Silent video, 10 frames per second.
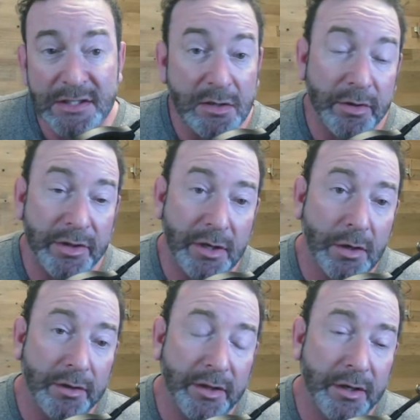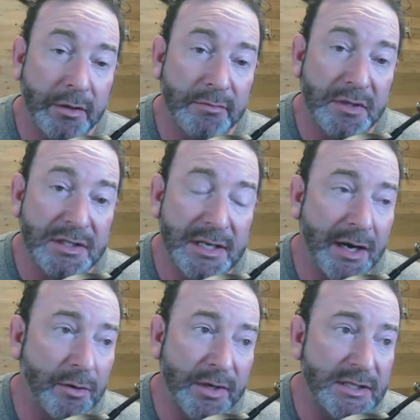So there is not
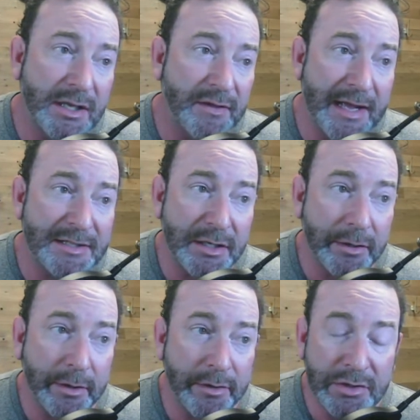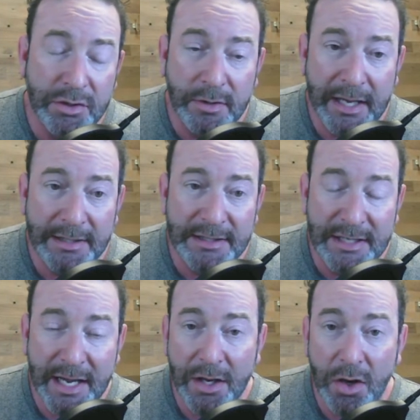a reason in that scenario that you can't
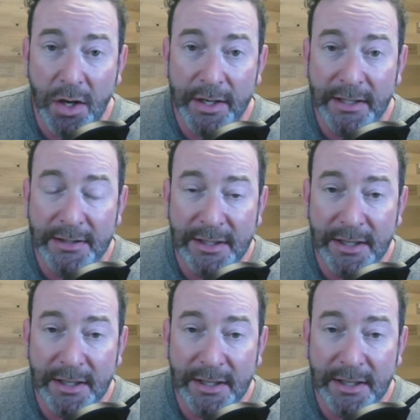stay on it,